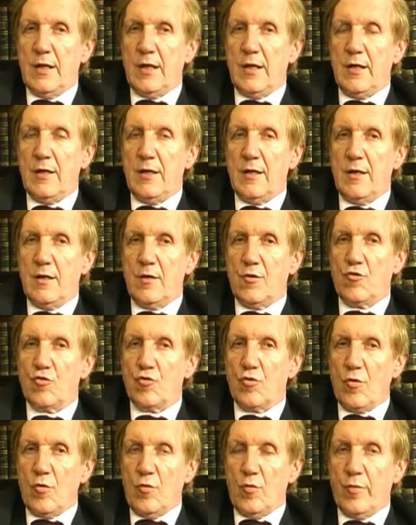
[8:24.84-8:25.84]
in
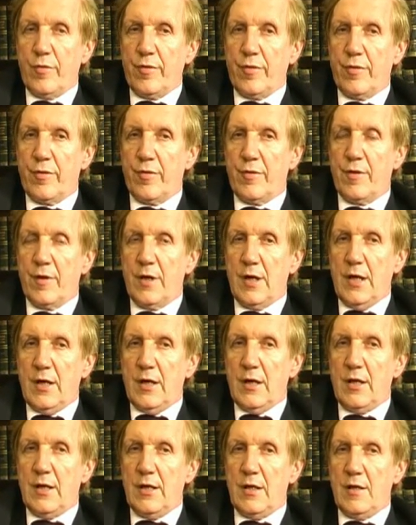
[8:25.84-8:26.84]
growth,
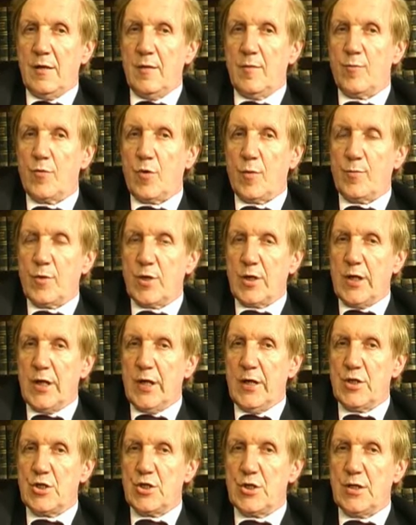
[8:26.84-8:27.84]
in
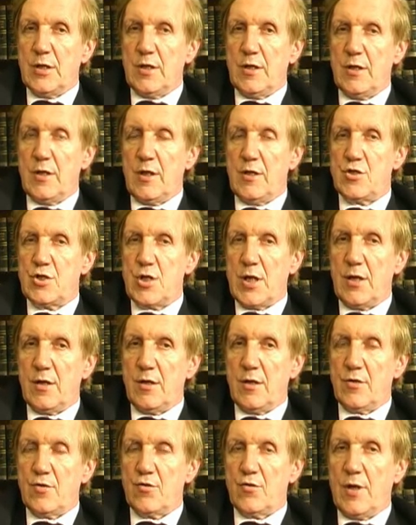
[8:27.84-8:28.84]
propagation and
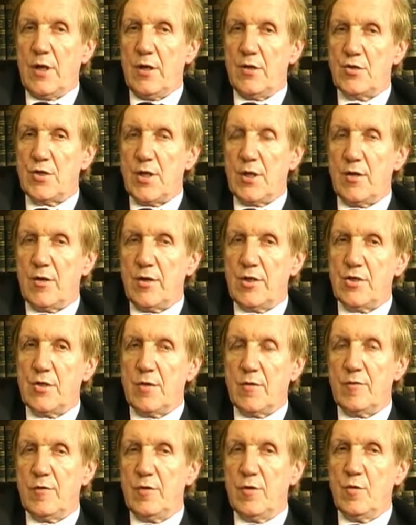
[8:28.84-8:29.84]
in
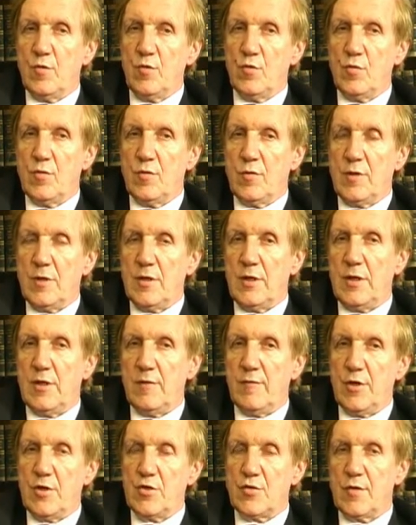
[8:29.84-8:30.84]
generation of new
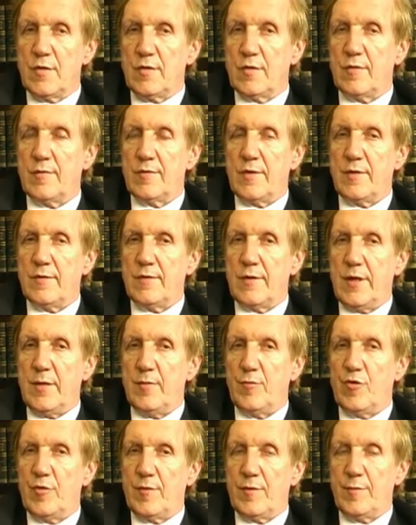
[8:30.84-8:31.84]
individuals of the
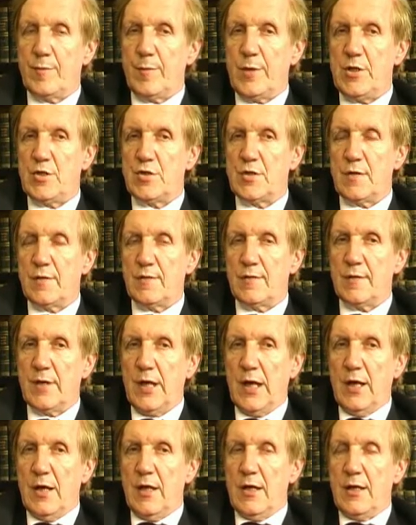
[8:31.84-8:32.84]
same species,
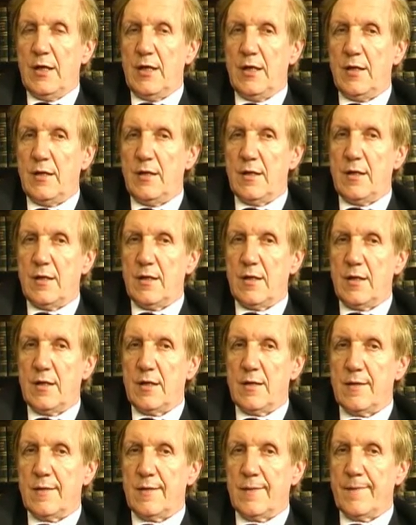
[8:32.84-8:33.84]
in
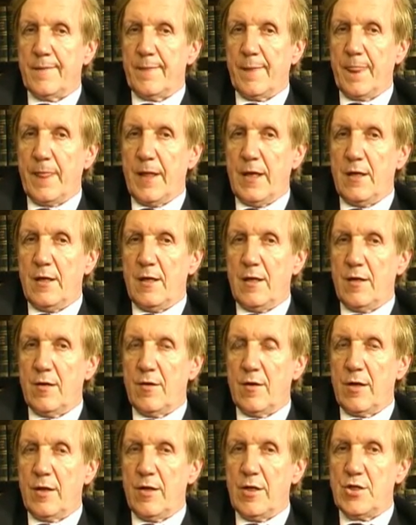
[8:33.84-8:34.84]

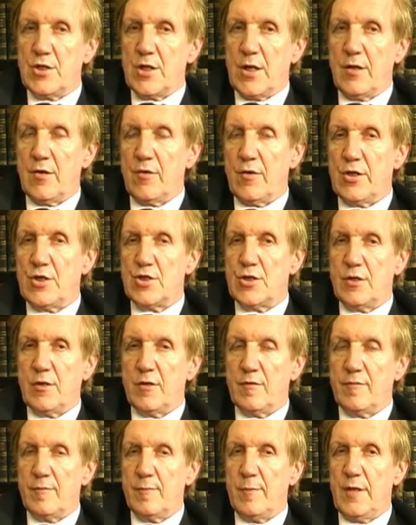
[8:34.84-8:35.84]
the regeneration
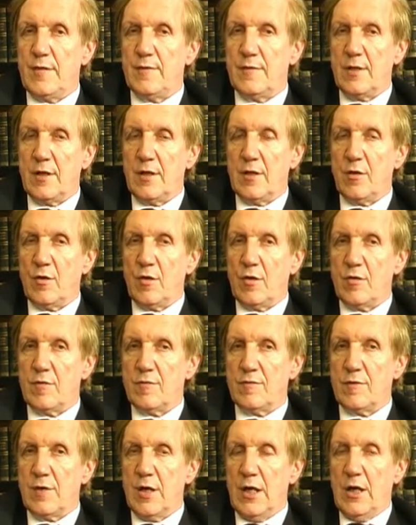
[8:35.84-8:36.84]
of missing,
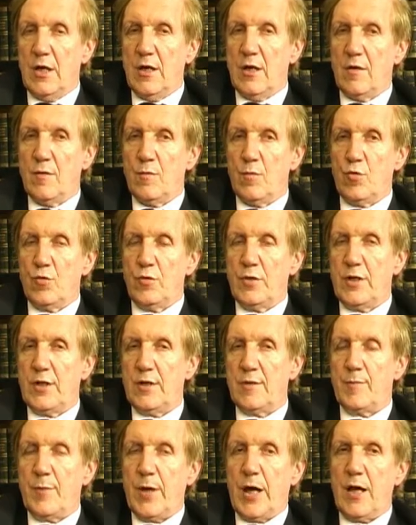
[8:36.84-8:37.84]
of
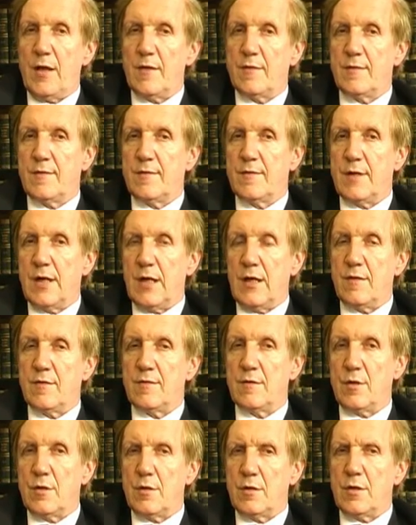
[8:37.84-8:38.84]
wounded parts, and
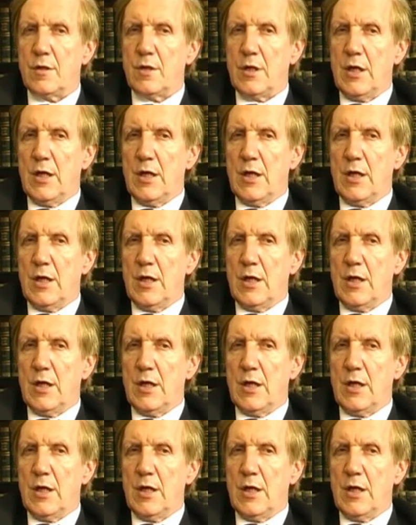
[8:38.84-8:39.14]
so on.